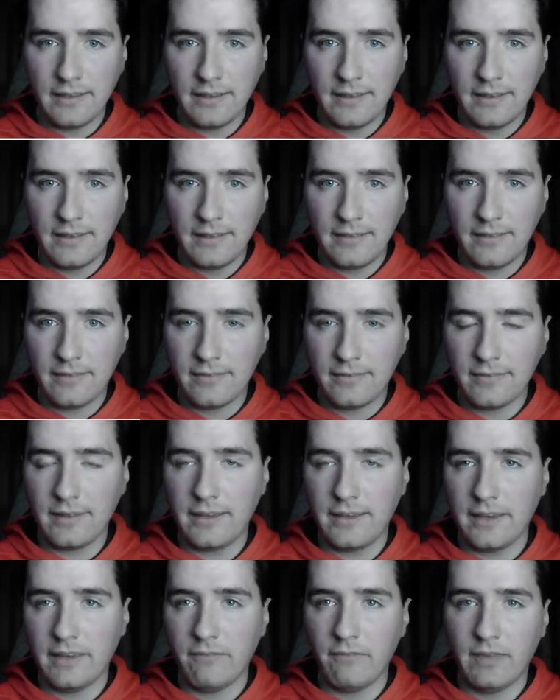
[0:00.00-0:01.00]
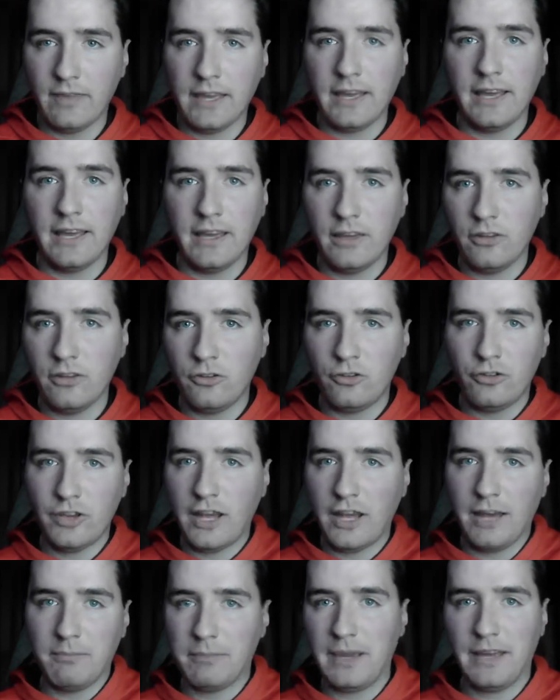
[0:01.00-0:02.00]
the same as
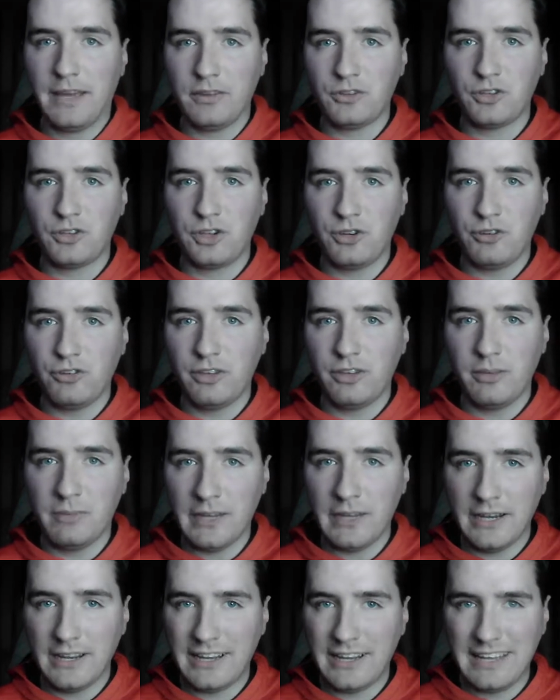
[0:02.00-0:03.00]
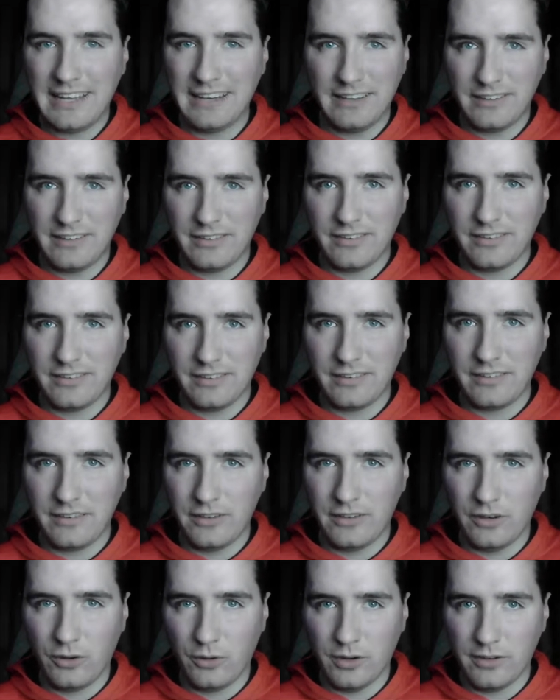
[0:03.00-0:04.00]
not passing your teammate. Again, it's
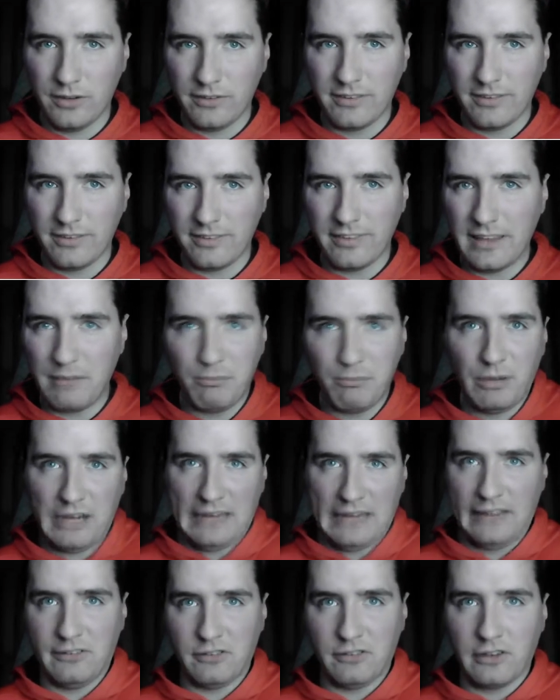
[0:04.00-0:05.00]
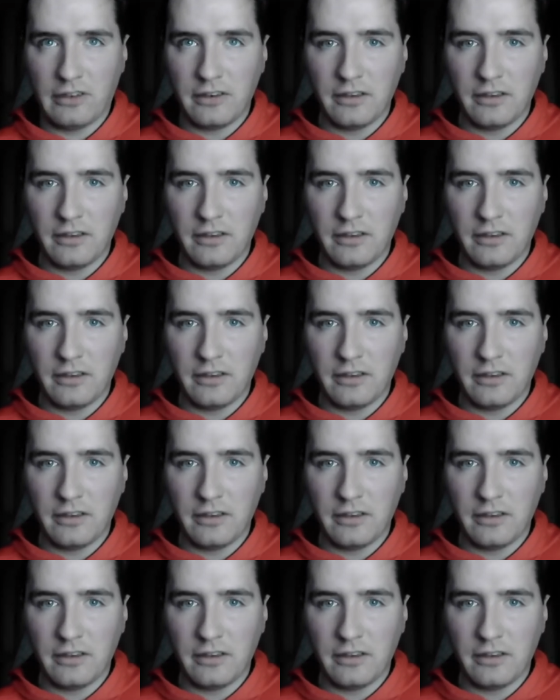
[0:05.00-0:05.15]
the same, but it isn't.